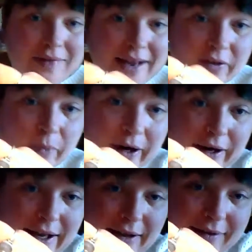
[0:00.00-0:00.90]
that's where
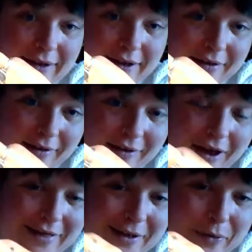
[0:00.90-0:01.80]
he sees the
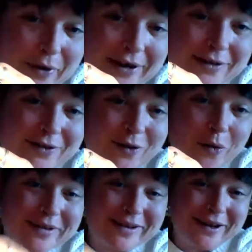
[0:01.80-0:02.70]
sun. That's where his
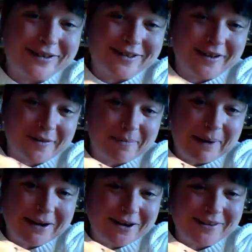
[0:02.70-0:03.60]
soul starts to
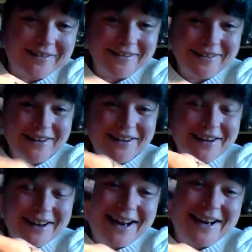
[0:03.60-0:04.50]
sparkle.
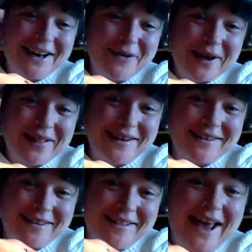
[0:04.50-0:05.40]
And he
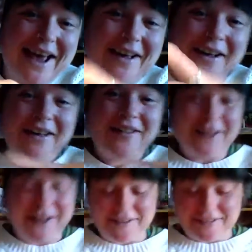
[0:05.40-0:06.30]
realizes that,
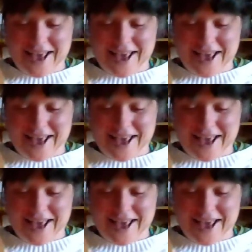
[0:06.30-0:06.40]
like,